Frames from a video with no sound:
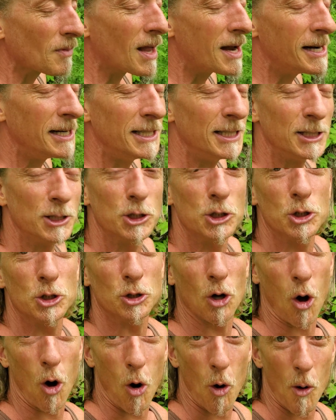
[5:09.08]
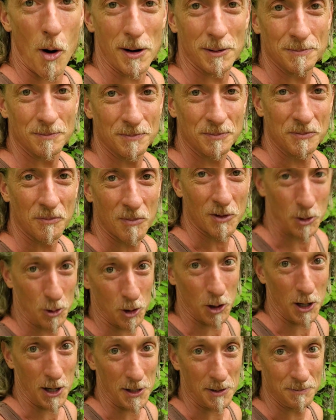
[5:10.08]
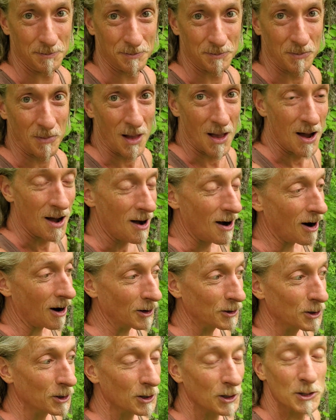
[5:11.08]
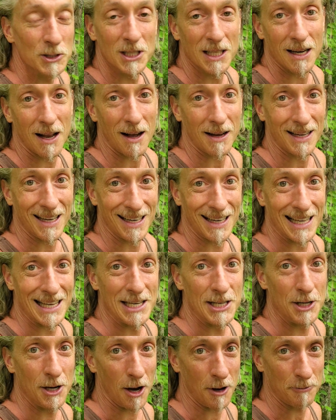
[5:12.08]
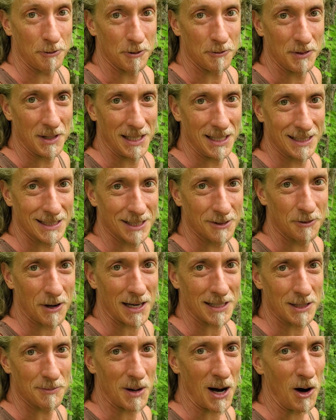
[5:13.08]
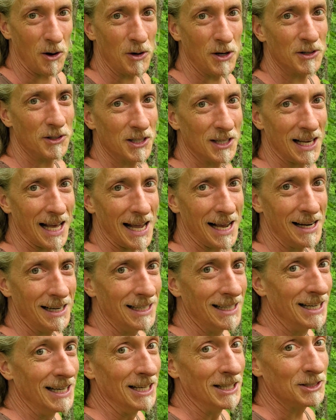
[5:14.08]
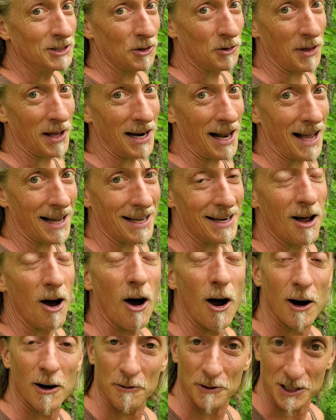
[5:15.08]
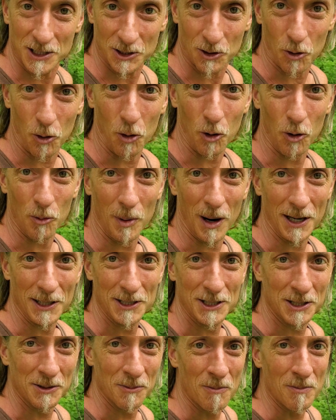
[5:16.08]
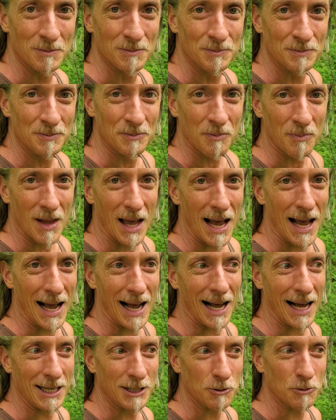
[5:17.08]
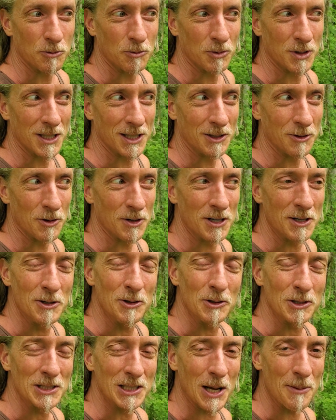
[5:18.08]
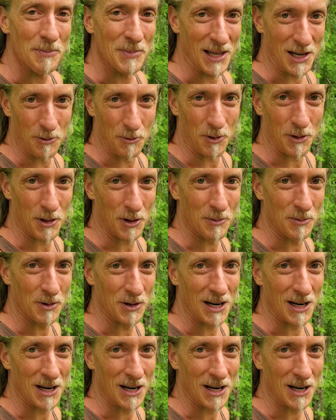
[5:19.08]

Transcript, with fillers: It is so good. Our girls cannot get enough of these. In fact, I'm out here today so that I can harvest a whole bunch, and we're going to do something with them.